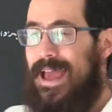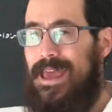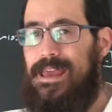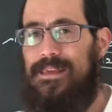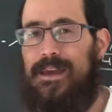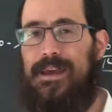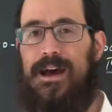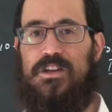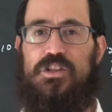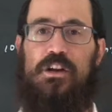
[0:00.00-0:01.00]
Eye
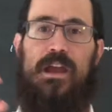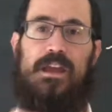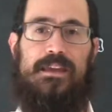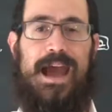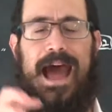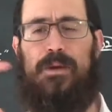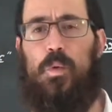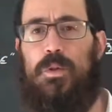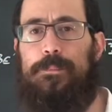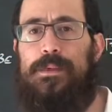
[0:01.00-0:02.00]
Asher Eye. I
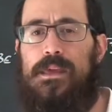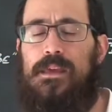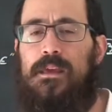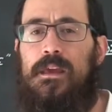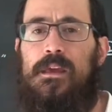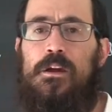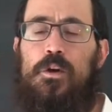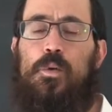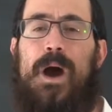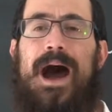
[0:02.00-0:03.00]
will be
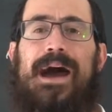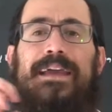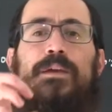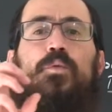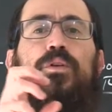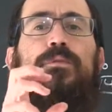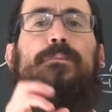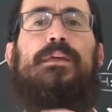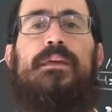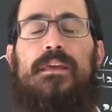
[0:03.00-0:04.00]
who I will
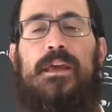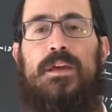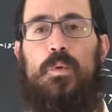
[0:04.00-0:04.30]
be.